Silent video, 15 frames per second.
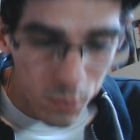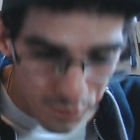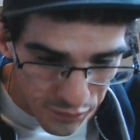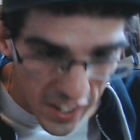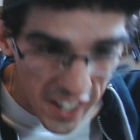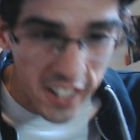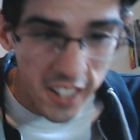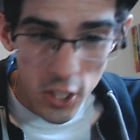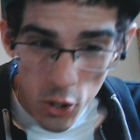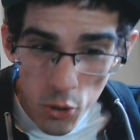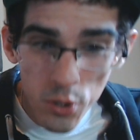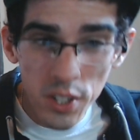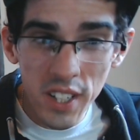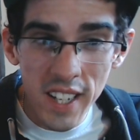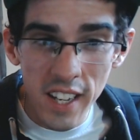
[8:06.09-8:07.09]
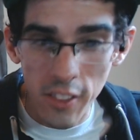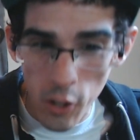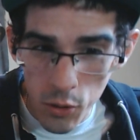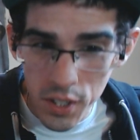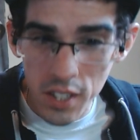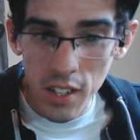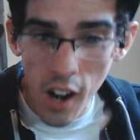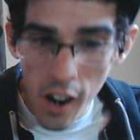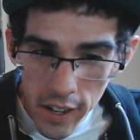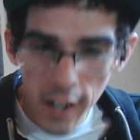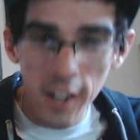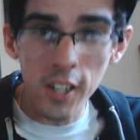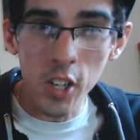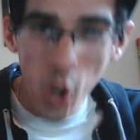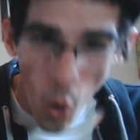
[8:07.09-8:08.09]
And it's usually in those dark,
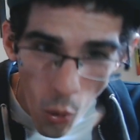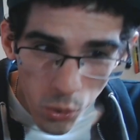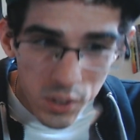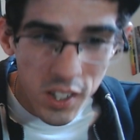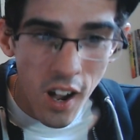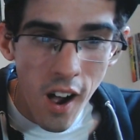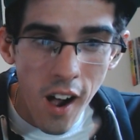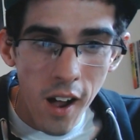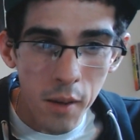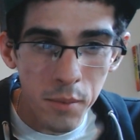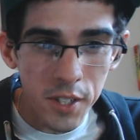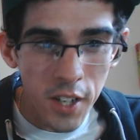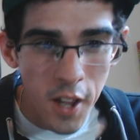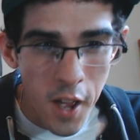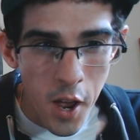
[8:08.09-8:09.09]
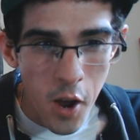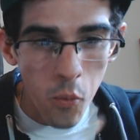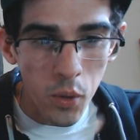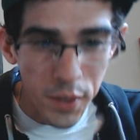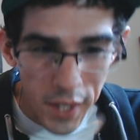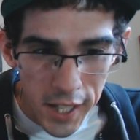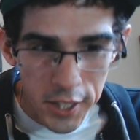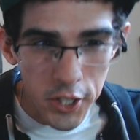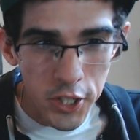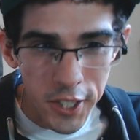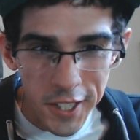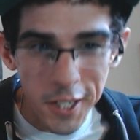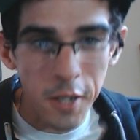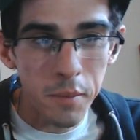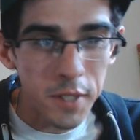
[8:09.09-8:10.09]
cold times when that shit
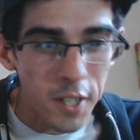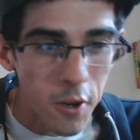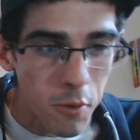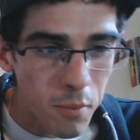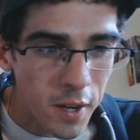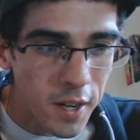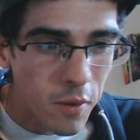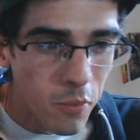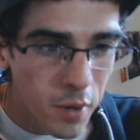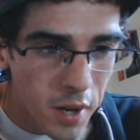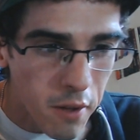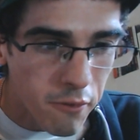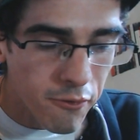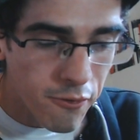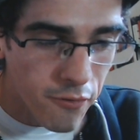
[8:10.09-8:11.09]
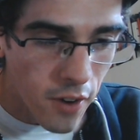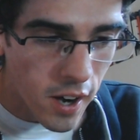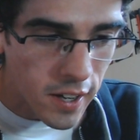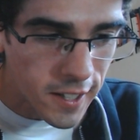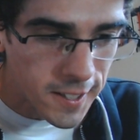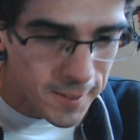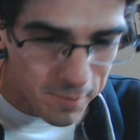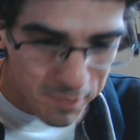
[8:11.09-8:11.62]
comes out, man. What a fucking